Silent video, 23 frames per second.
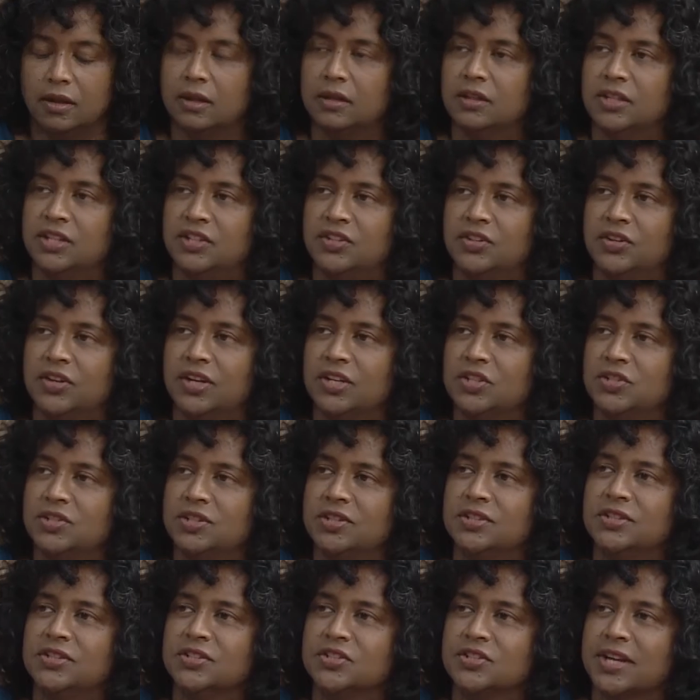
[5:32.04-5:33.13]

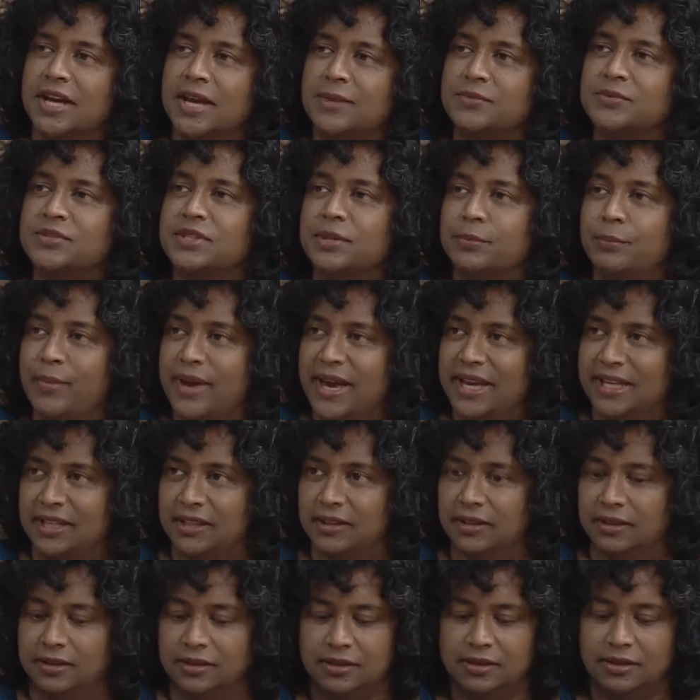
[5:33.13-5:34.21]
Dhritarashtra describes the
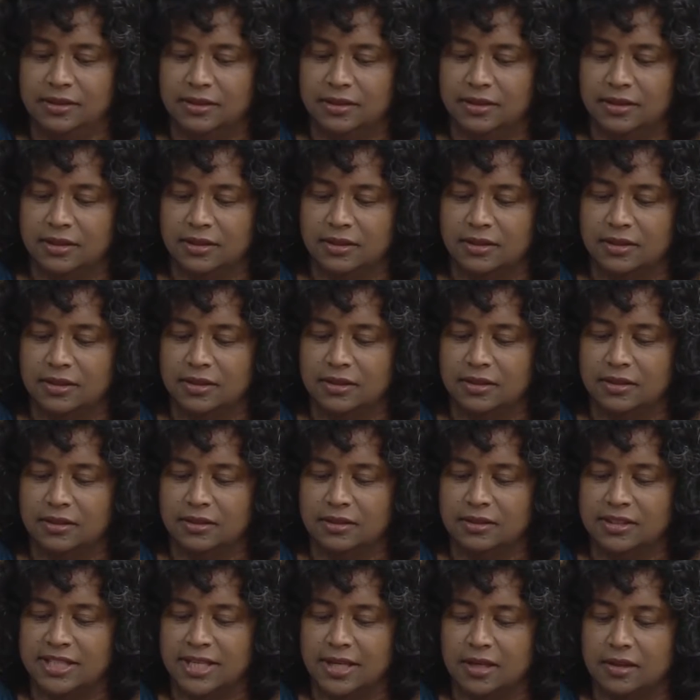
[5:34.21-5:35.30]
battle
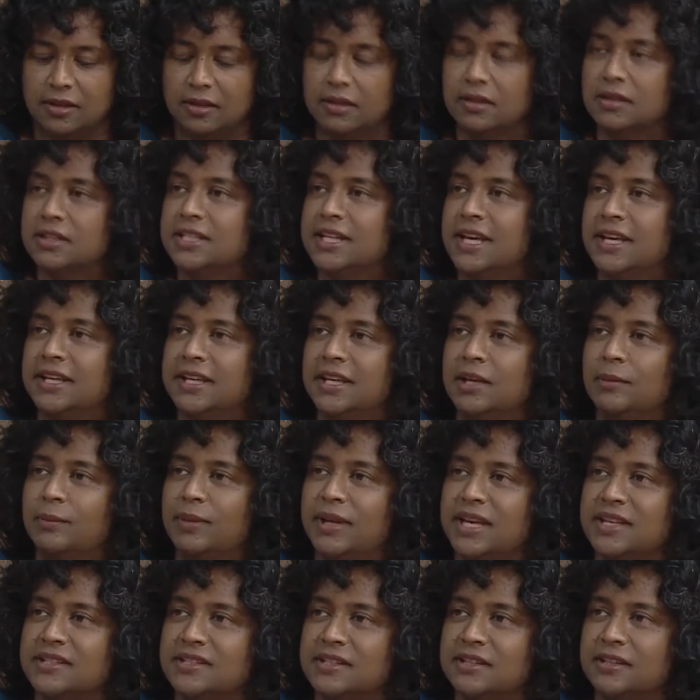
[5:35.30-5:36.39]
taking
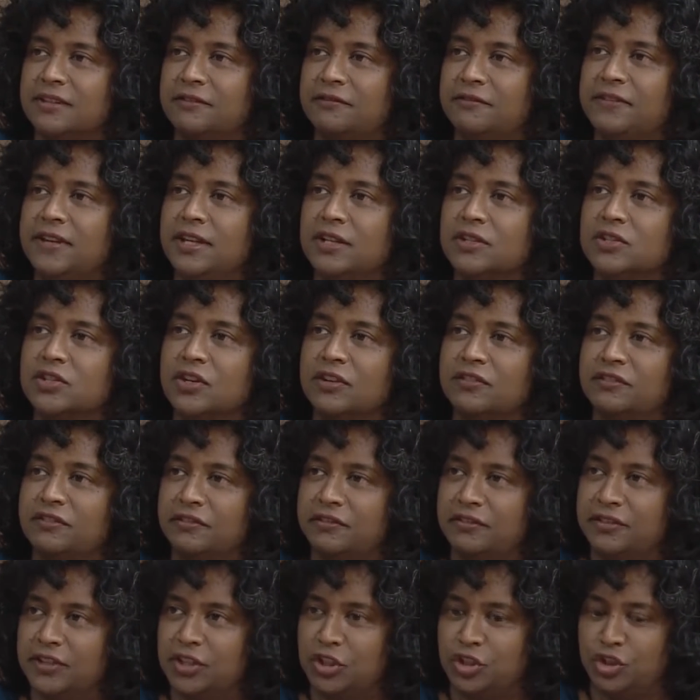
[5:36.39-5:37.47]
place in the field of
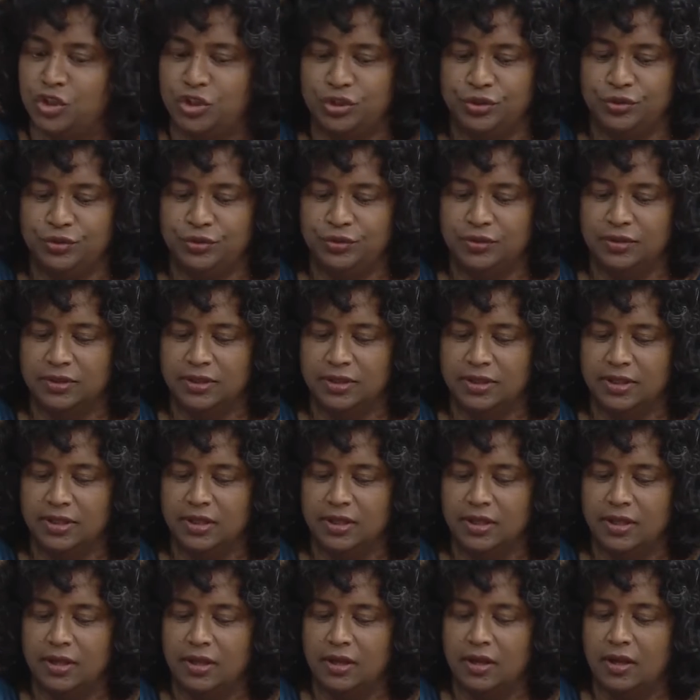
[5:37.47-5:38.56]
virtue,
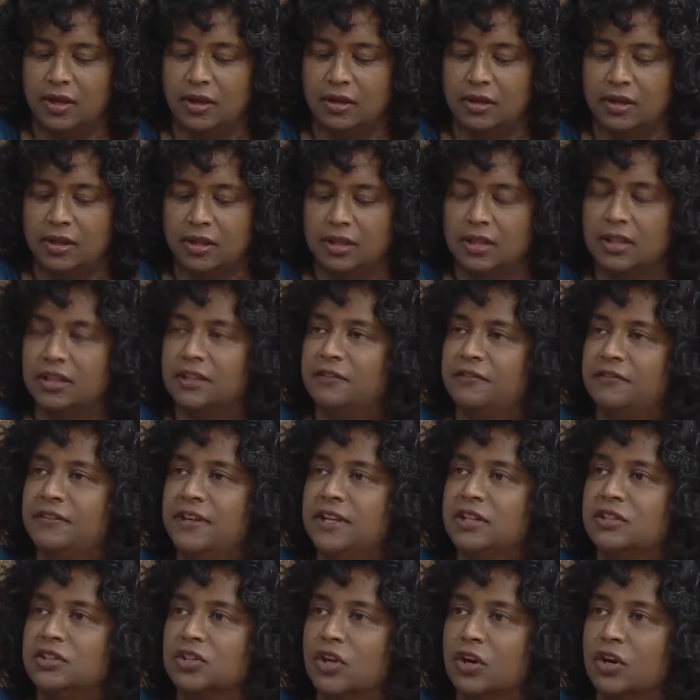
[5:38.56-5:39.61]
the field